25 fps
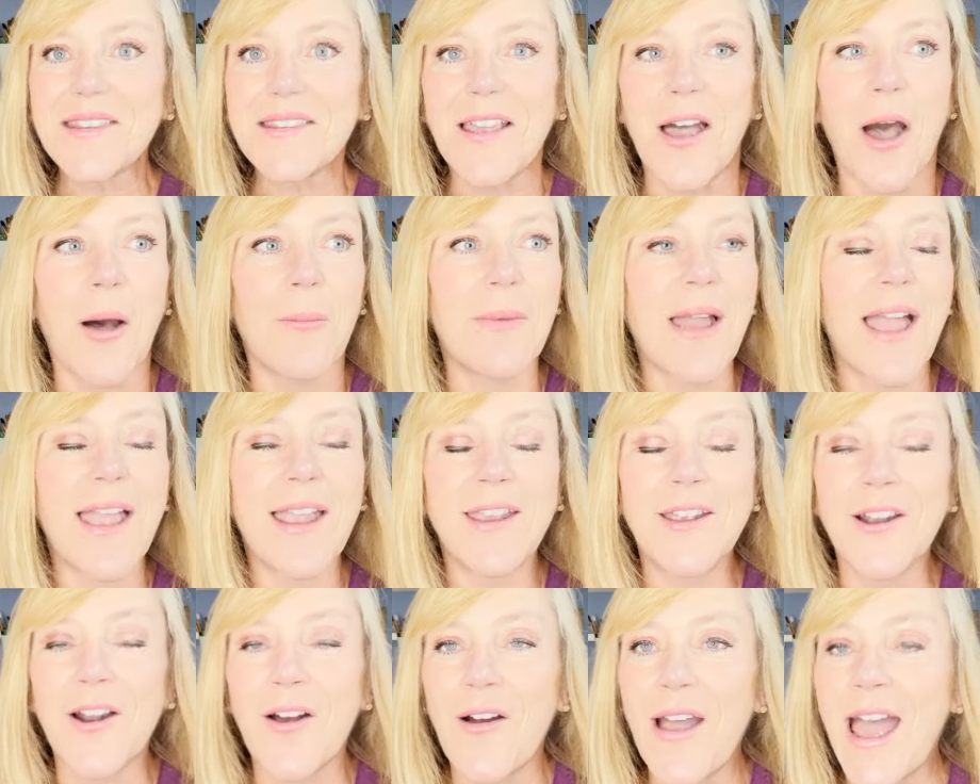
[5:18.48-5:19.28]
Um,
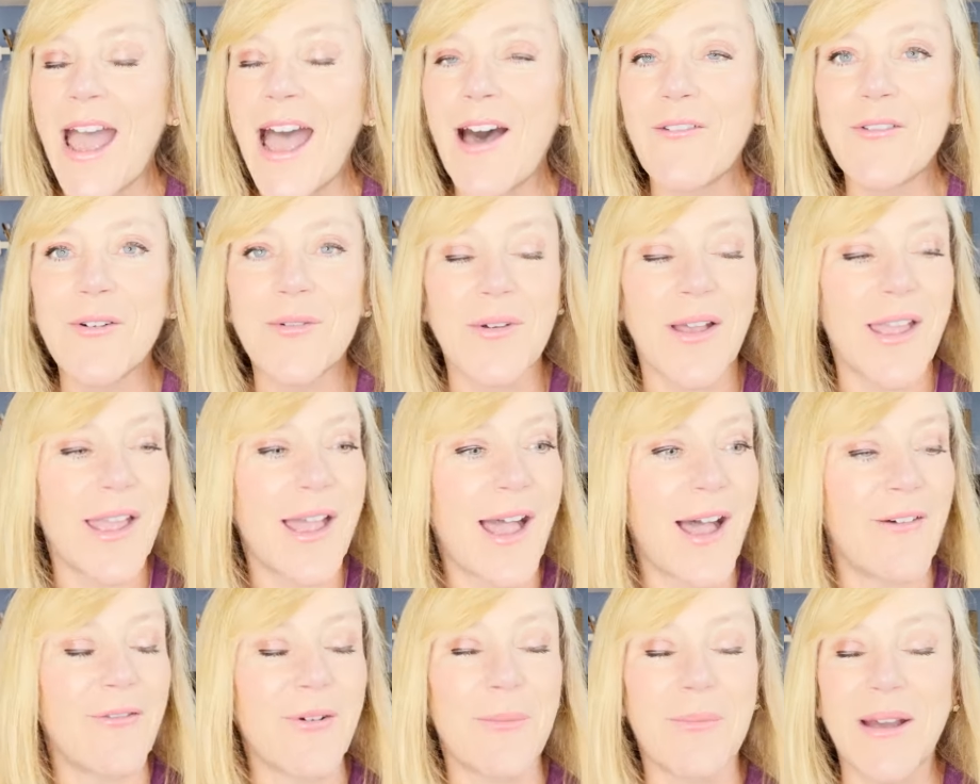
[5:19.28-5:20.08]
you know, have a,
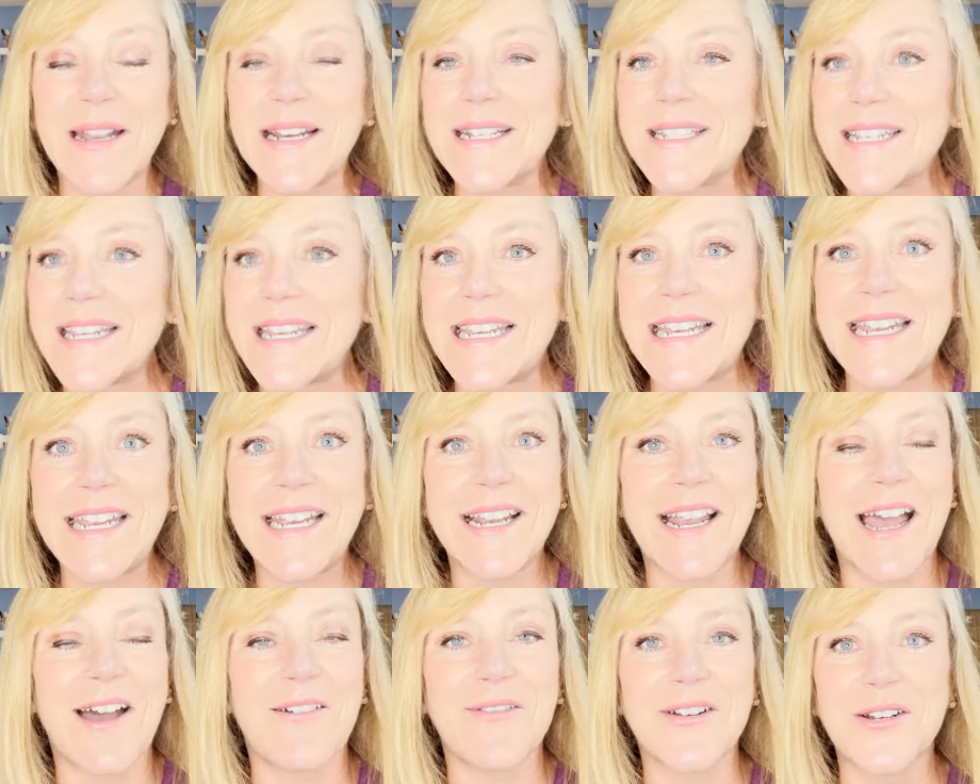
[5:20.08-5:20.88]
have a bite to
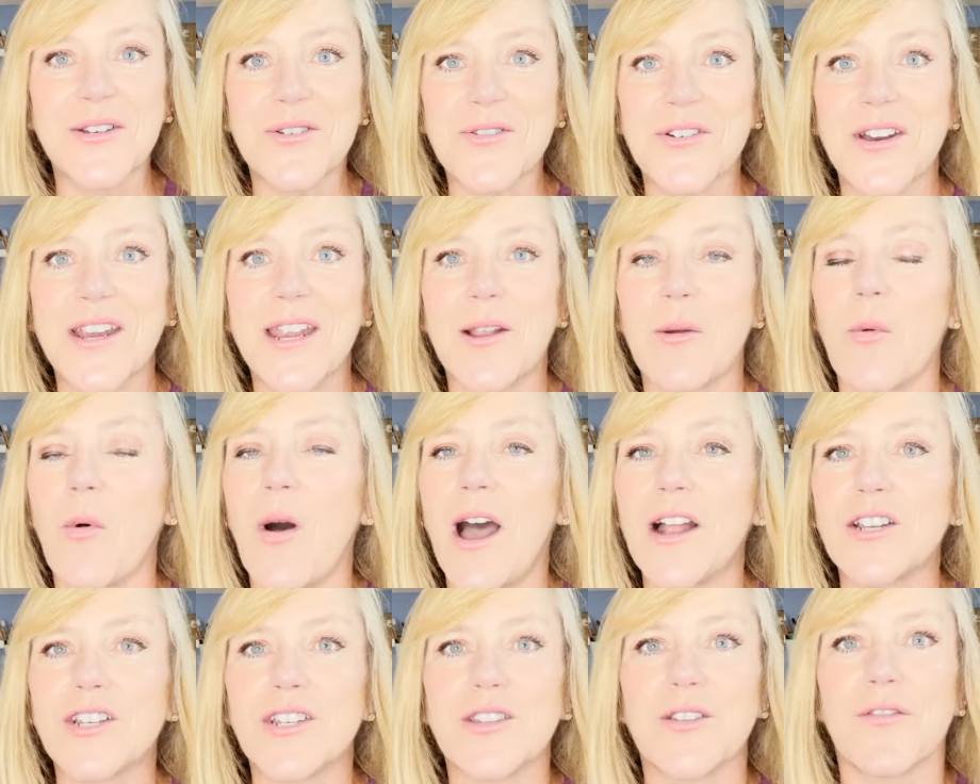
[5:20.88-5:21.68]
eat, have a drink,
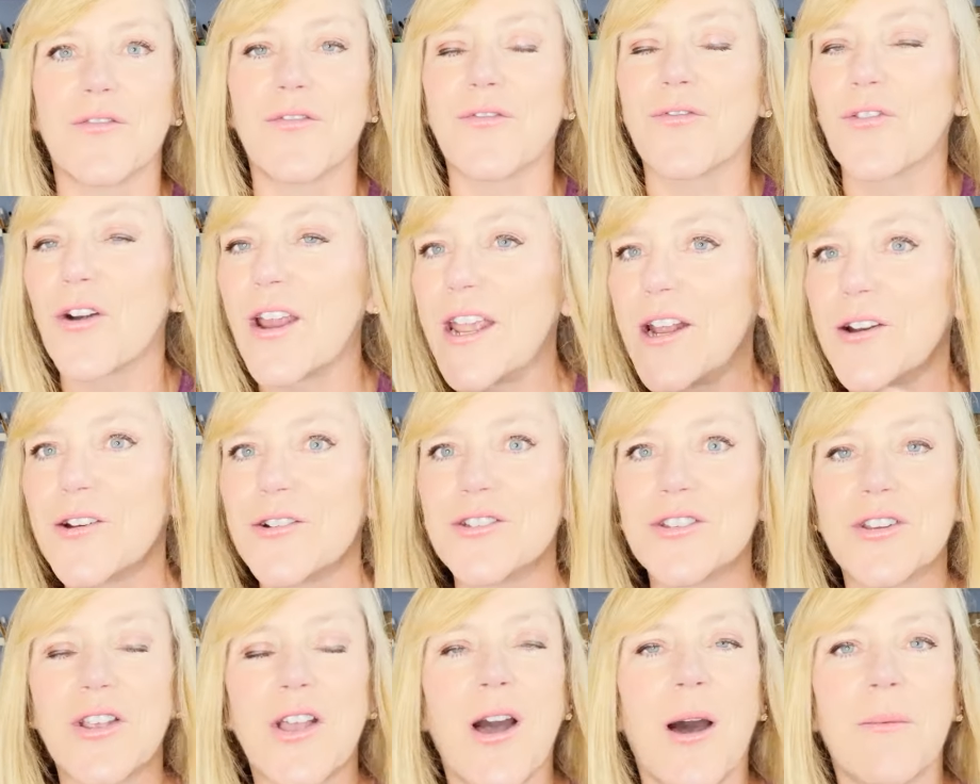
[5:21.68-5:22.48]
watch the
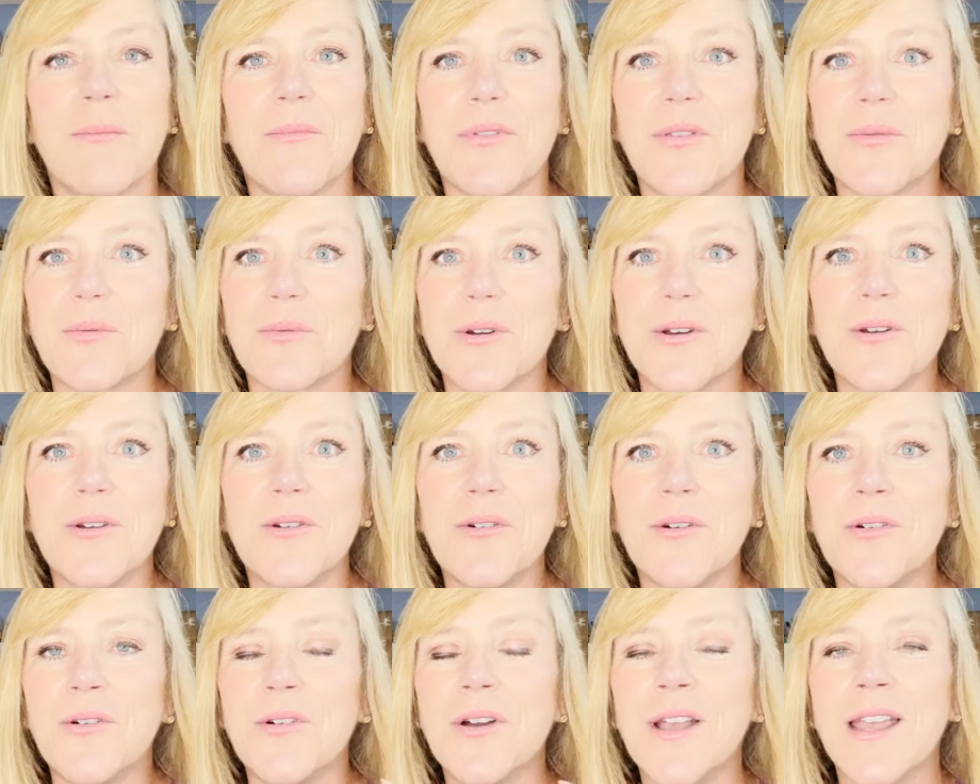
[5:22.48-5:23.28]
freighters come
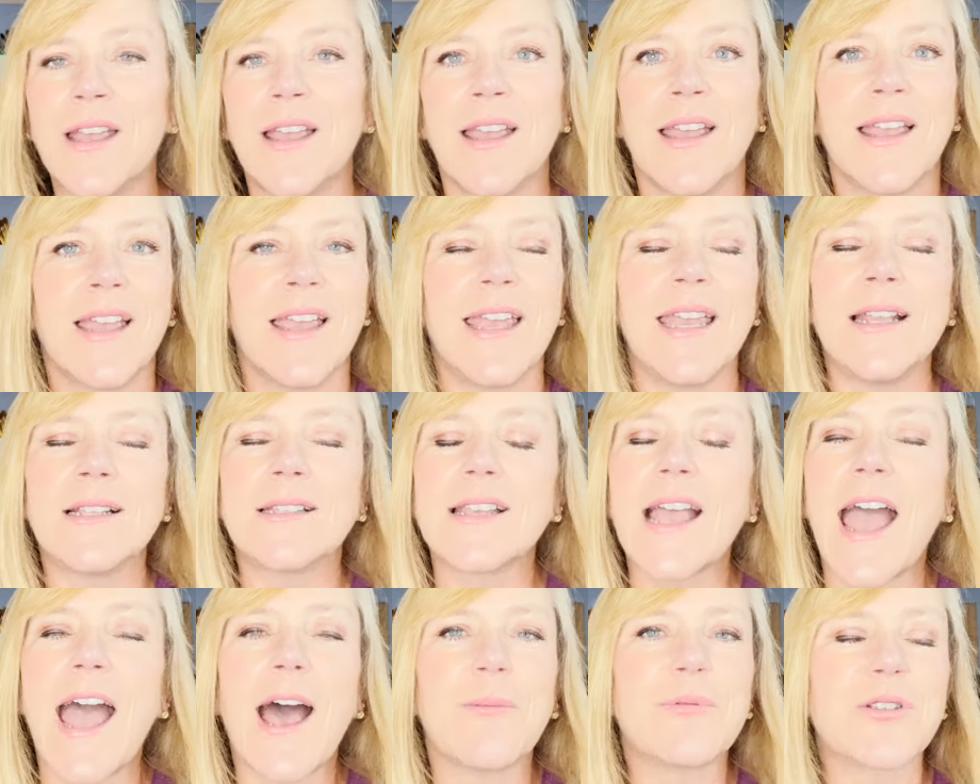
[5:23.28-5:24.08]
through.
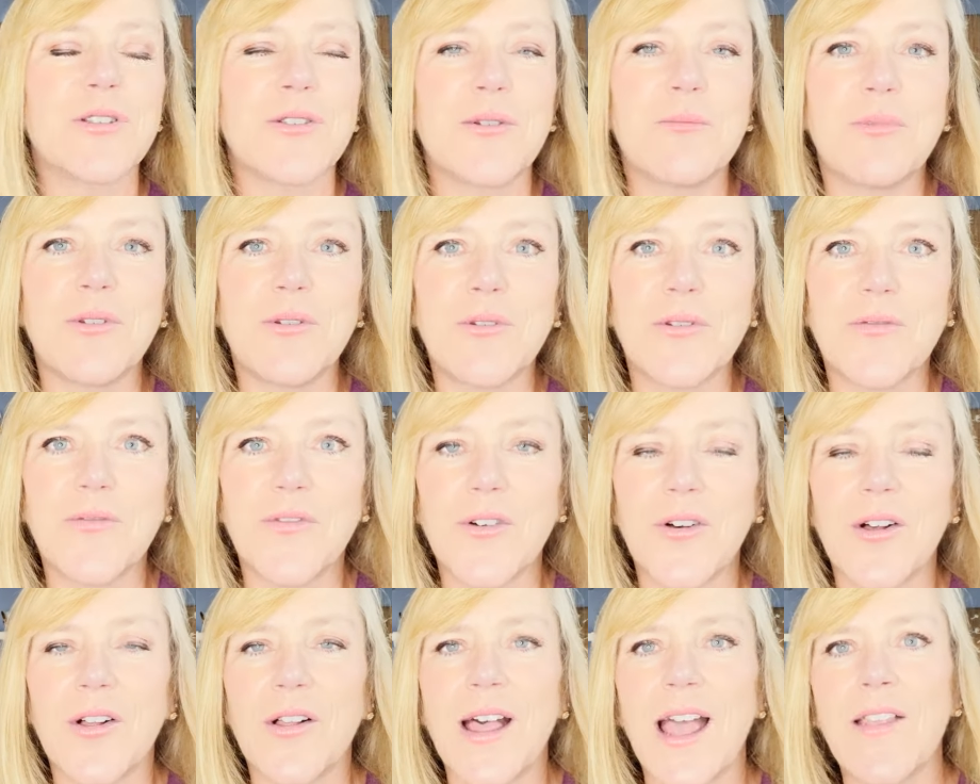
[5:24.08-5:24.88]
It's absolutely
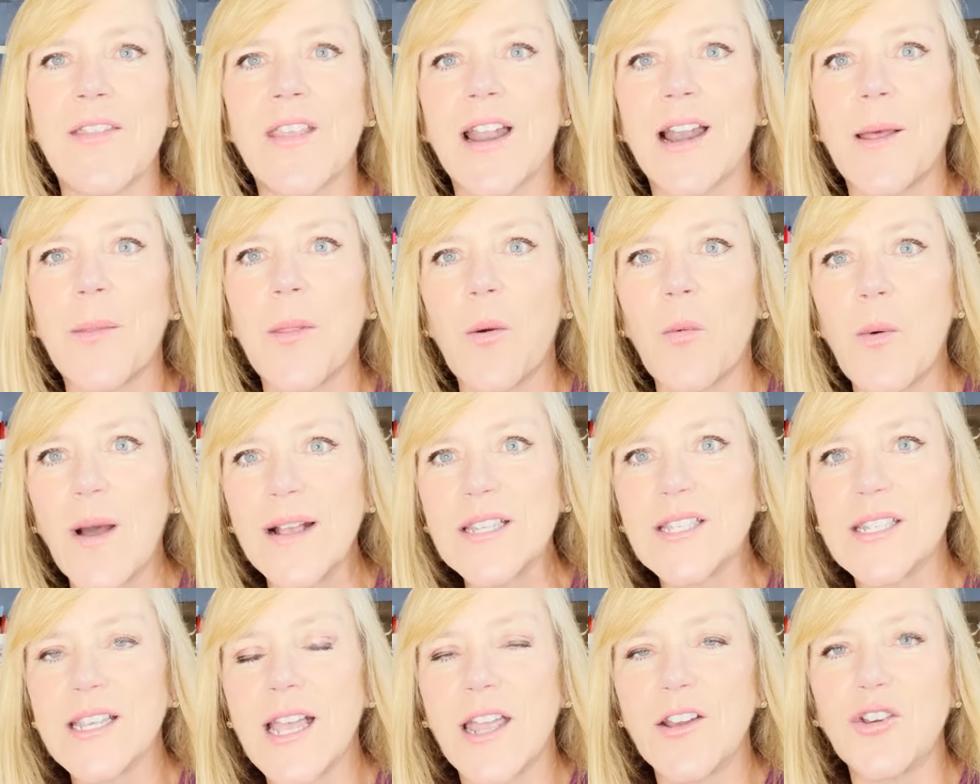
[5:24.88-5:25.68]
beautiful. And then on the
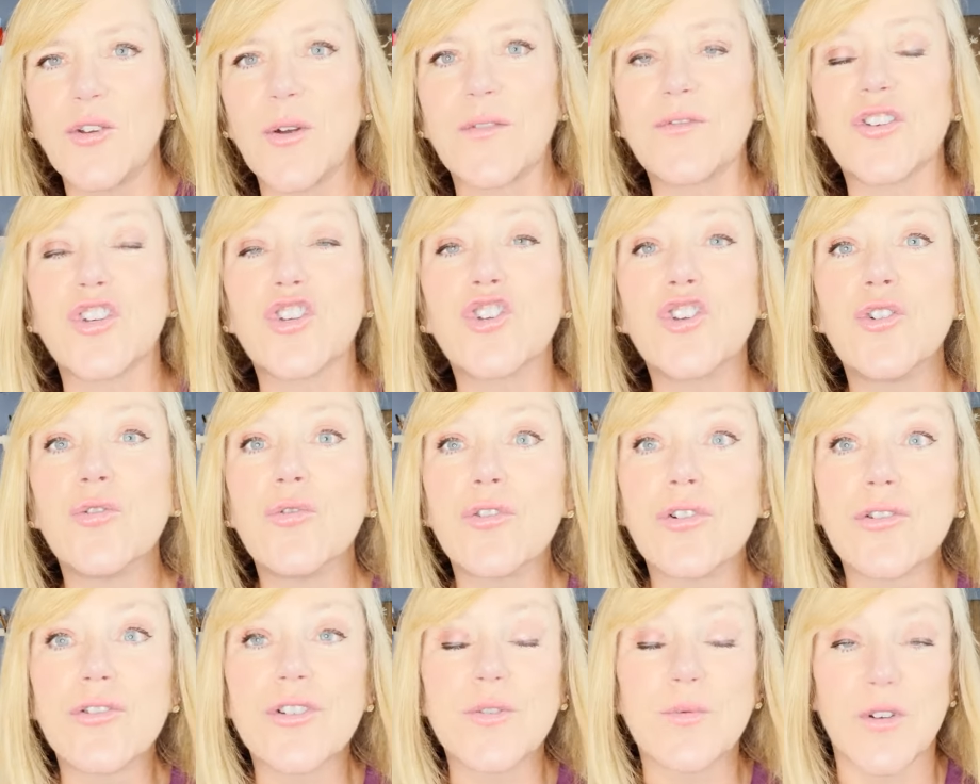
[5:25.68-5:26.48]
west side, you have
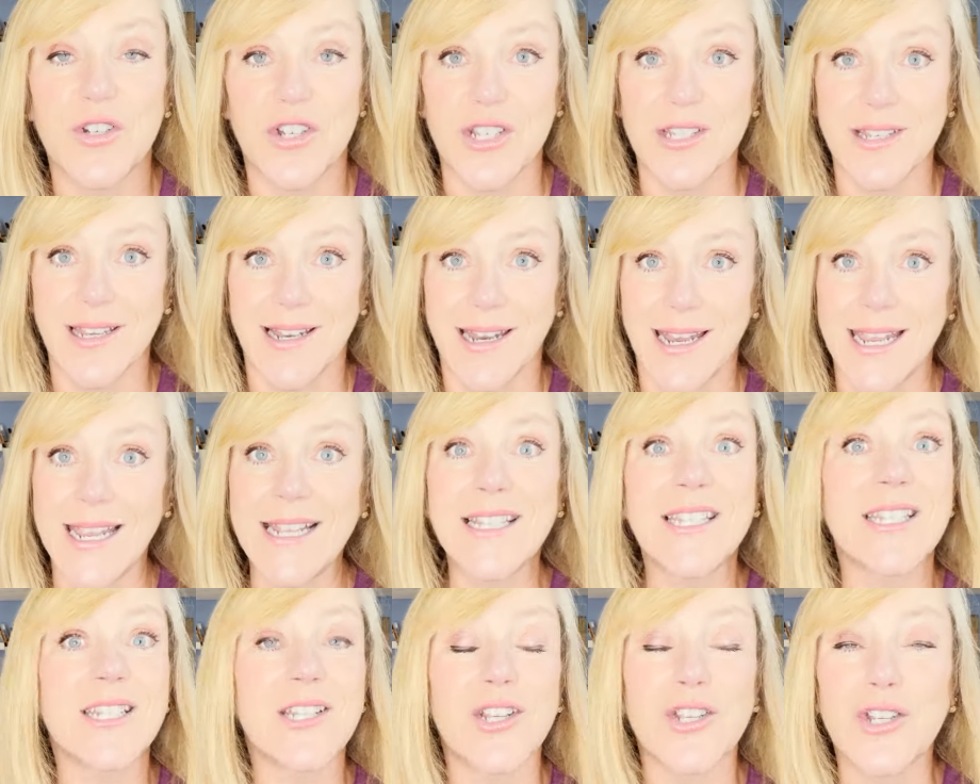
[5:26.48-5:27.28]
Shooters, which is an
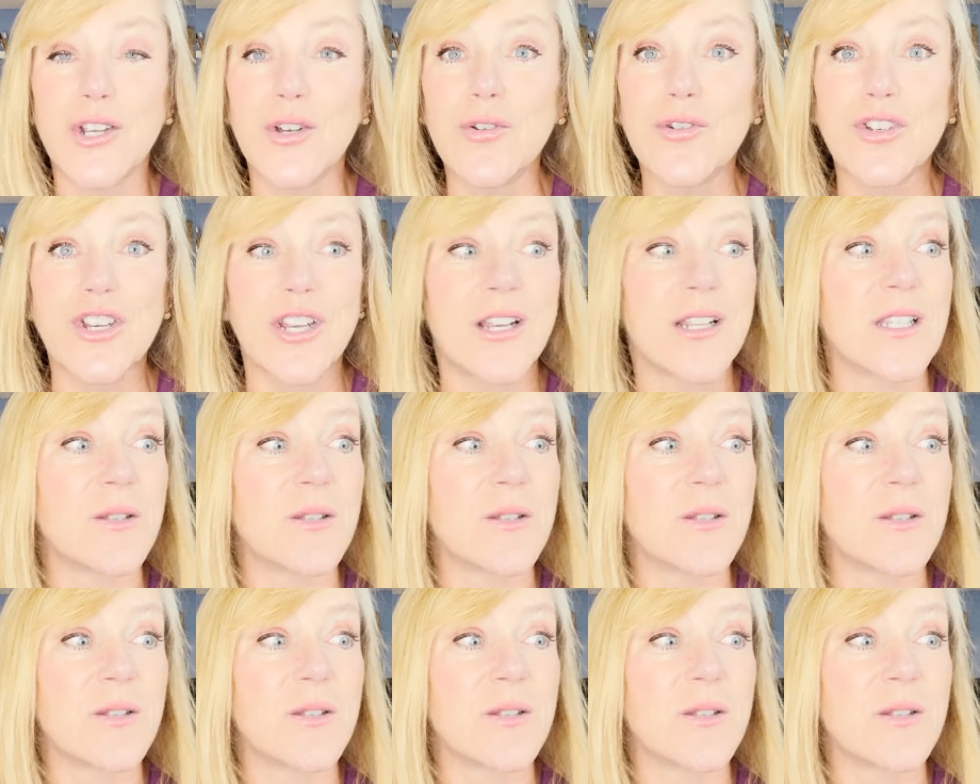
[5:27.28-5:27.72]
institution.